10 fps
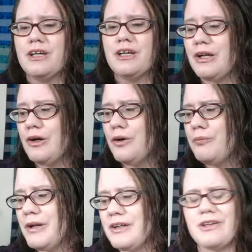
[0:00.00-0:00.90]

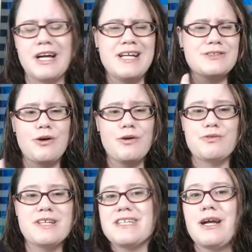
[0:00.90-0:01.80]
but eights are always
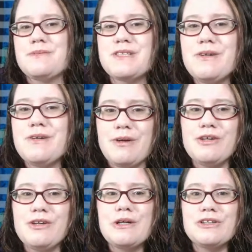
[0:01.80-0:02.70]
right side up. So anyway,
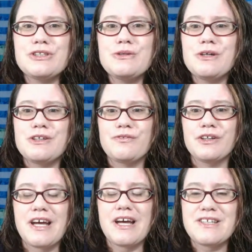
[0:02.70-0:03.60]
you can do it for
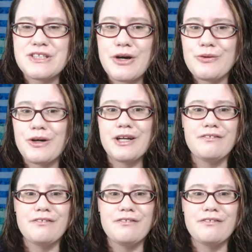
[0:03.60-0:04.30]
yes, no kind of